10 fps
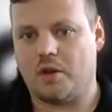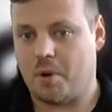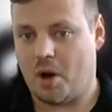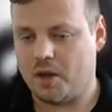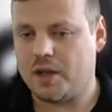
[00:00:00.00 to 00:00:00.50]

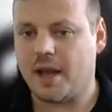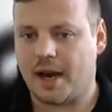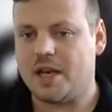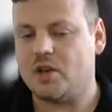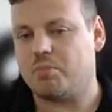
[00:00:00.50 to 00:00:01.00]
body I
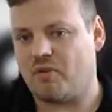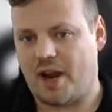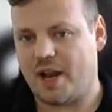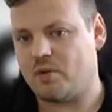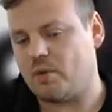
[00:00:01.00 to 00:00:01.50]
need to
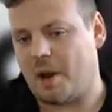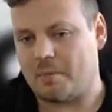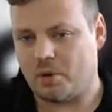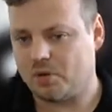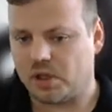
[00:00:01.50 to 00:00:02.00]
provide with my
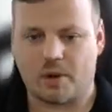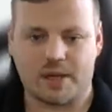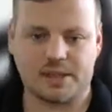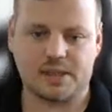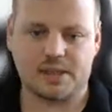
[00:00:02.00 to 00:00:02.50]
post
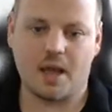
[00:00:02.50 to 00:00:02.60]
request?